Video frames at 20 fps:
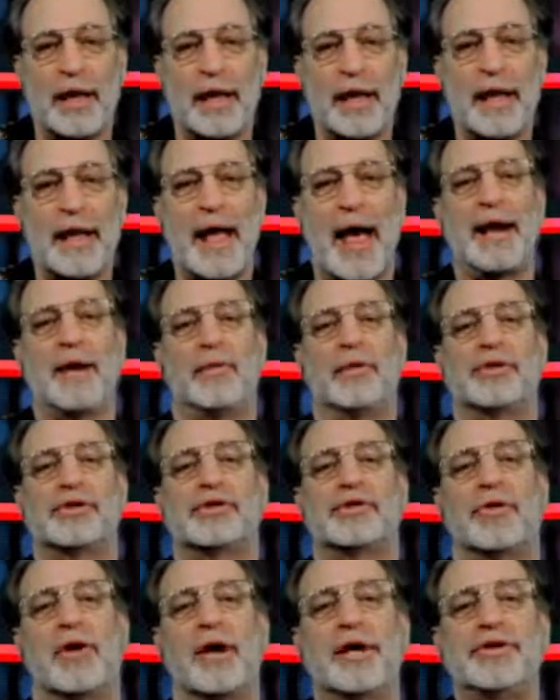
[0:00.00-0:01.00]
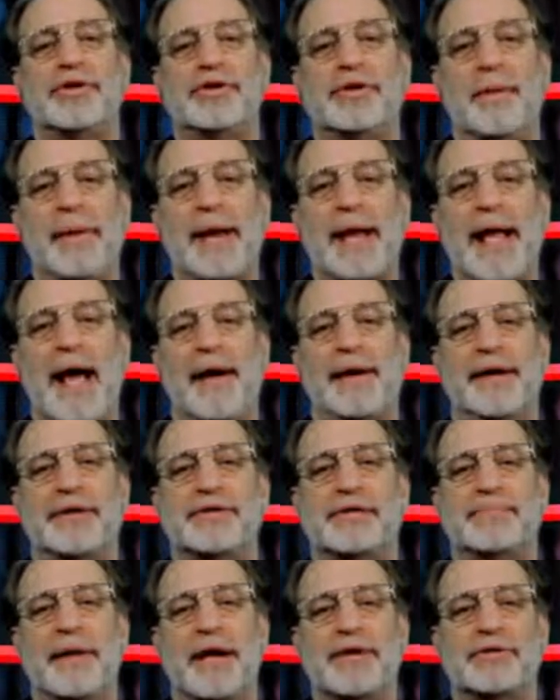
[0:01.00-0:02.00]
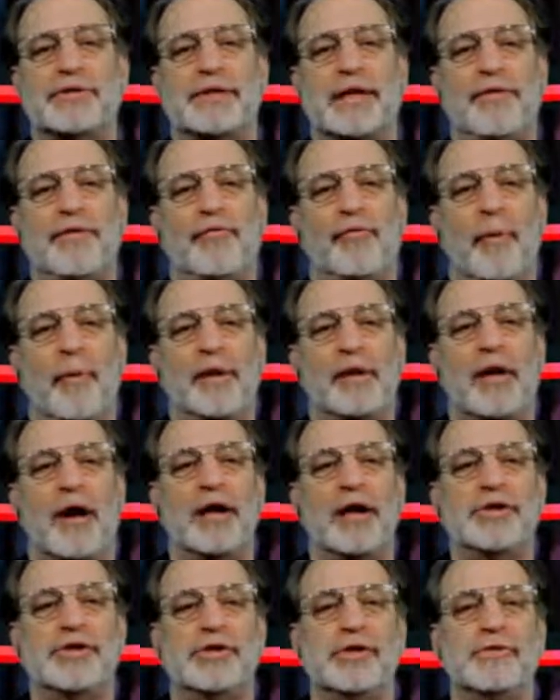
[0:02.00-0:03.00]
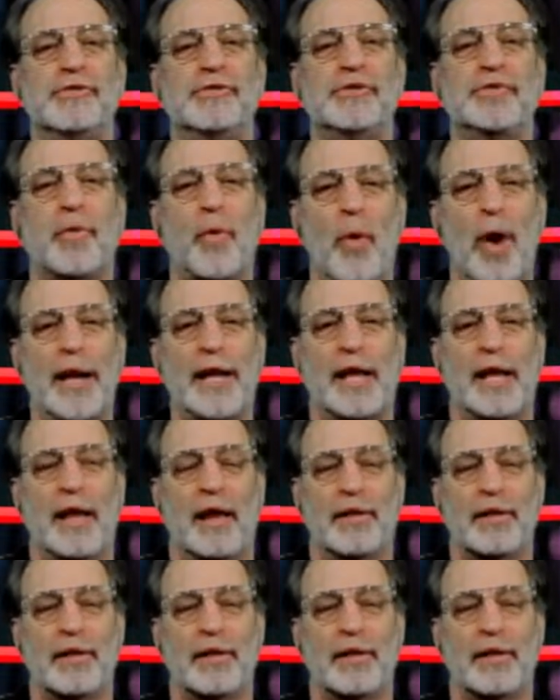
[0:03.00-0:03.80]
and it will start shipping out its specialty formula on June 20th.